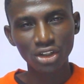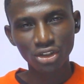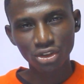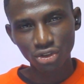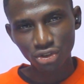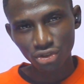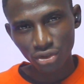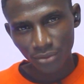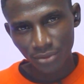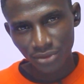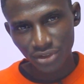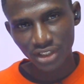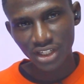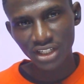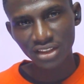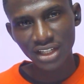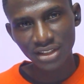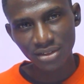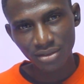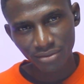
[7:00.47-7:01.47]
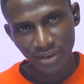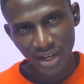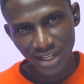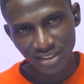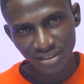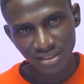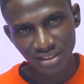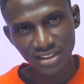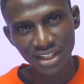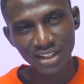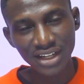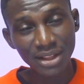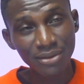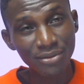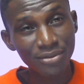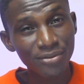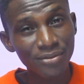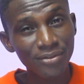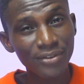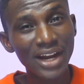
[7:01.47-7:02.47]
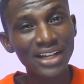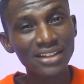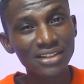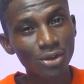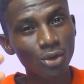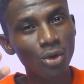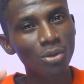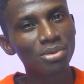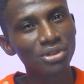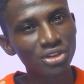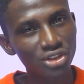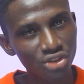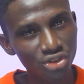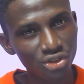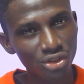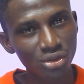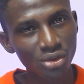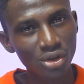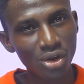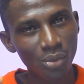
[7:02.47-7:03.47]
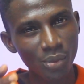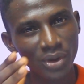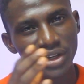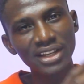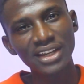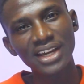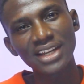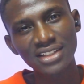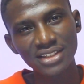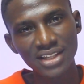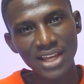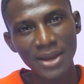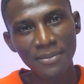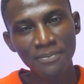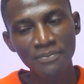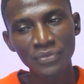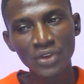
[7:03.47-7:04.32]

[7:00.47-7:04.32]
sophisticated devices that can fight the competition when it gets there.